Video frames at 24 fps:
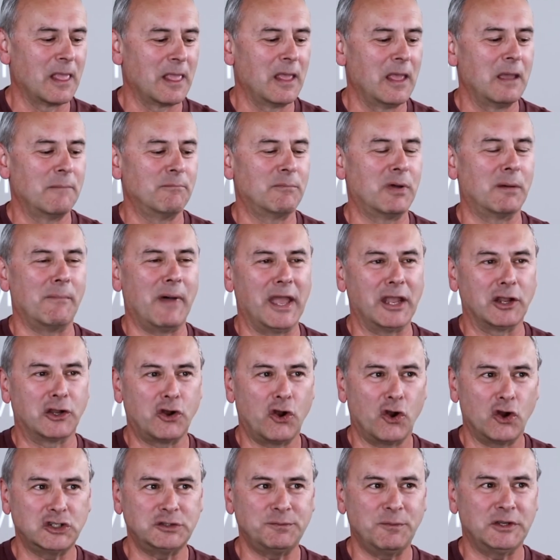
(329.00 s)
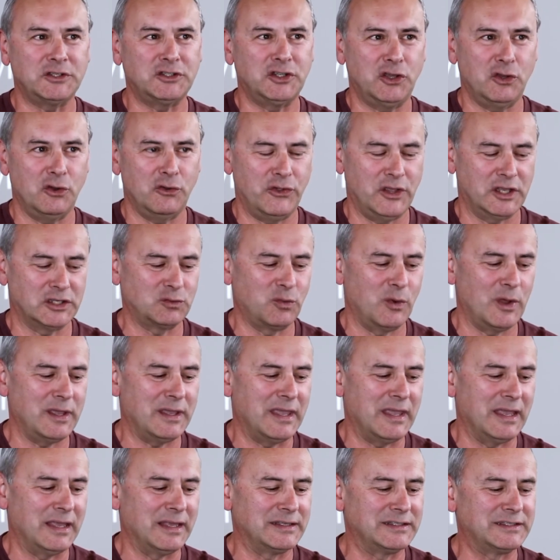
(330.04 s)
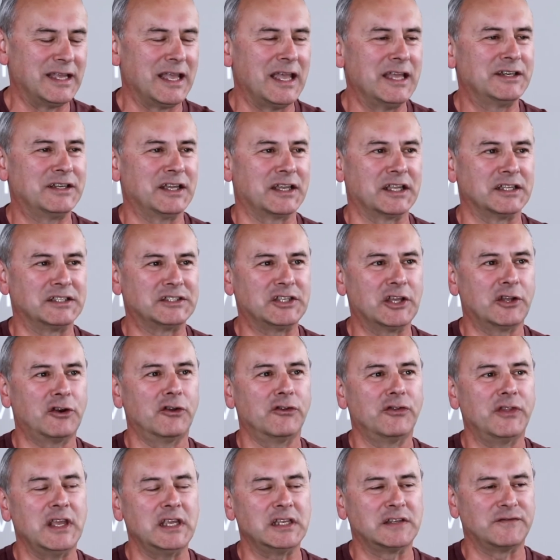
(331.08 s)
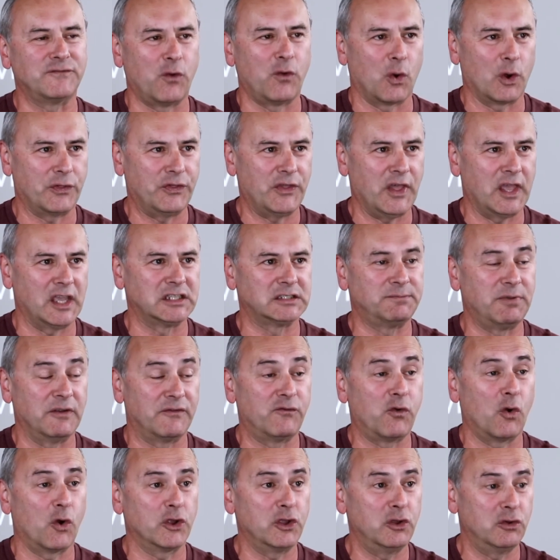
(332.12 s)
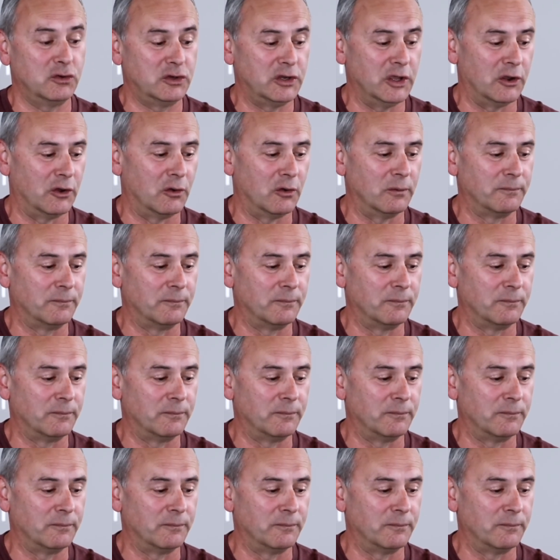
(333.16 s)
But my encouragement to you this week is to consider these 4 things before you do.